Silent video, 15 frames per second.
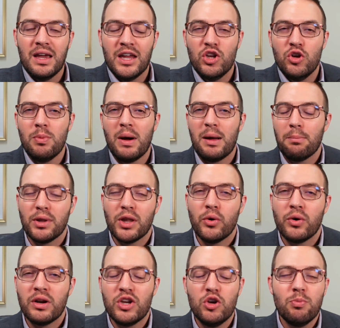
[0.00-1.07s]
and you might blow
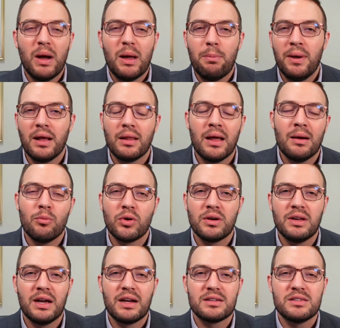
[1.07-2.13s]
it and you might pay a lot more in
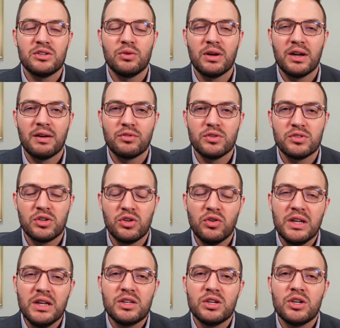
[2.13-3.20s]
taxes than you have to. So you
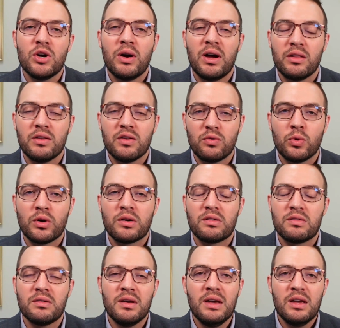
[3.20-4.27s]
need to know how this
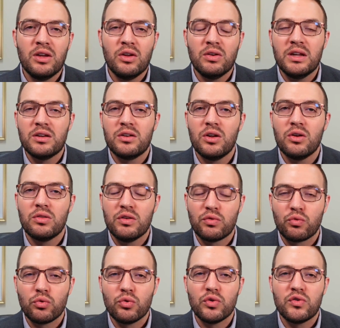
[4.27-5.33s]
works. You need to know these
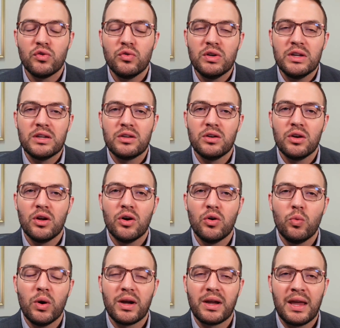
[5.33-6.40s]
rules. You need to know
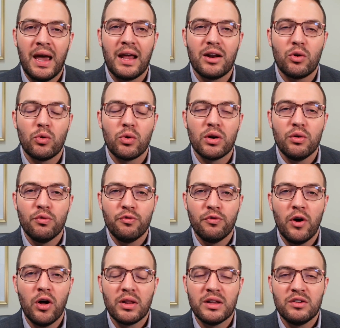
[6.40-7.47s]
what category you
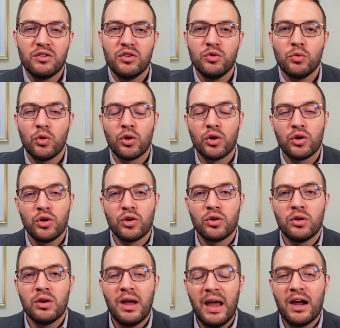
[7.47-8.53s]
fall into or
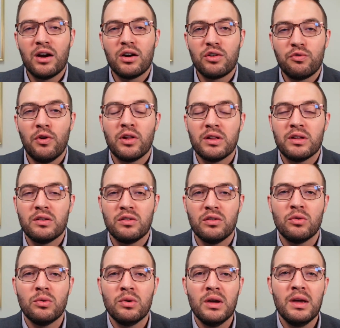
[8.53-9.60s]
your heirs fall
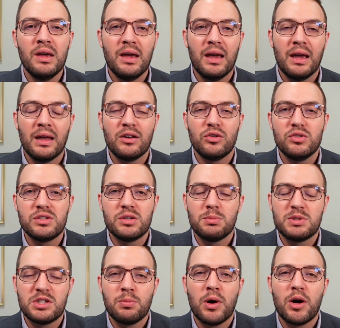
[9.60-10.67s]
into, and do some
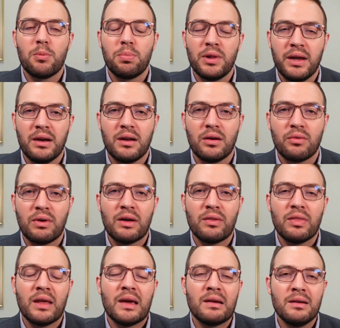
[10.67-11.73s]
smart planning
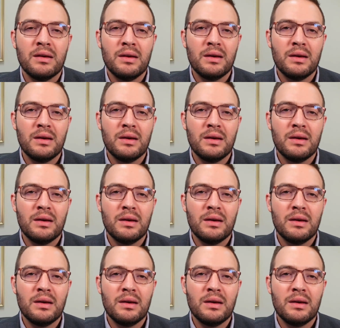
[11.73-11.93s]
around that.